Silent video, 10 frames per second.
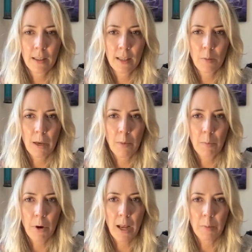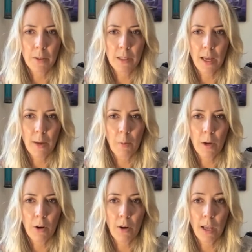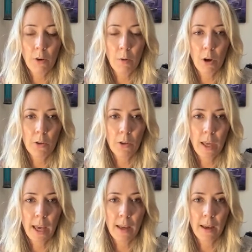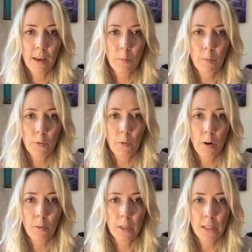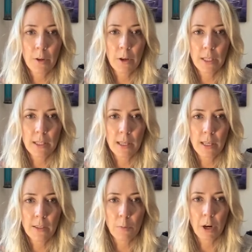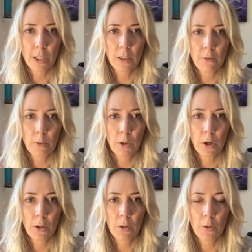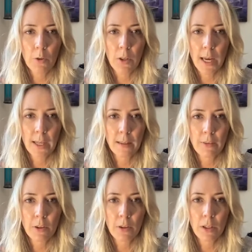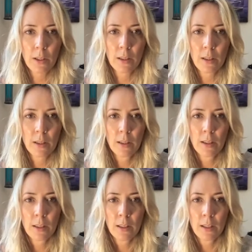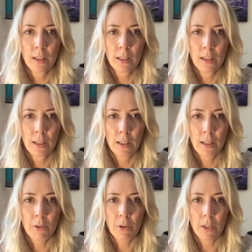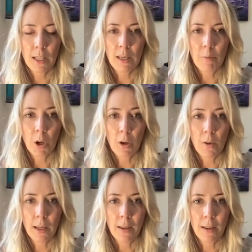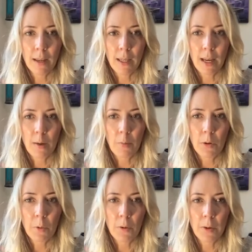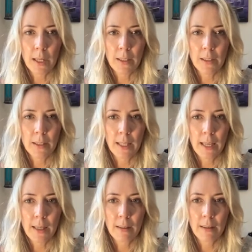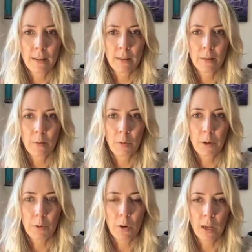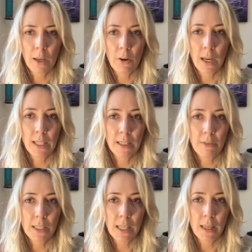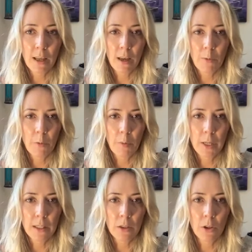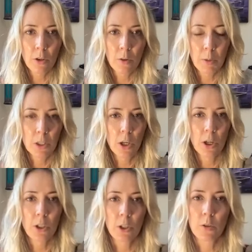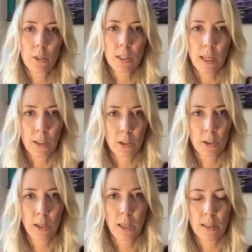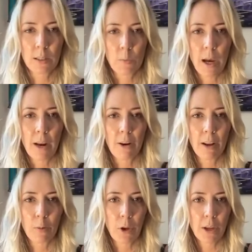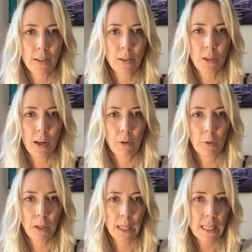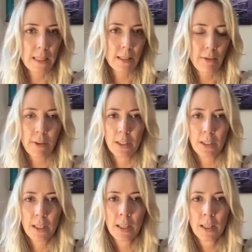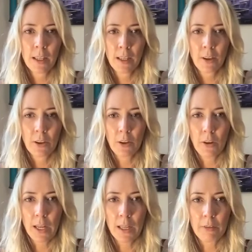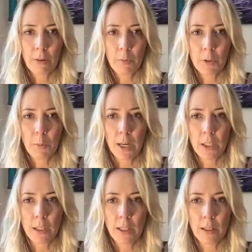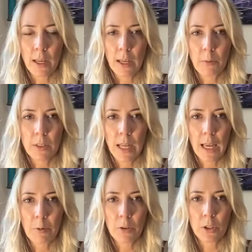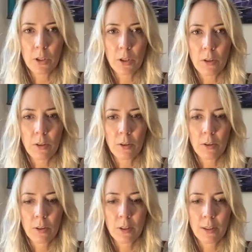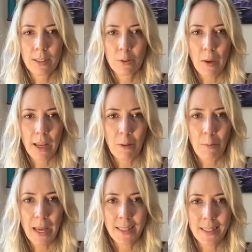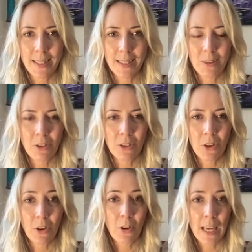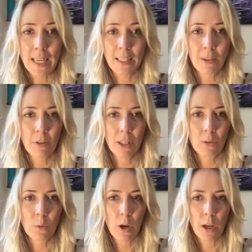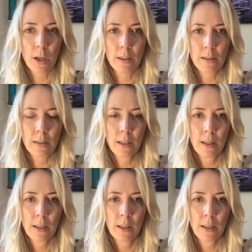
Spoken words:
And about perhaps a time where great growth can come from experiencing depression, from going through that. If you can keep going and come through it, then perhaps great creativity can come from it. You know, I mean, Churchill was such an inspiring person to everyone, and he suffered greatly from depression and was able to inspire the masses, was so creative with his words.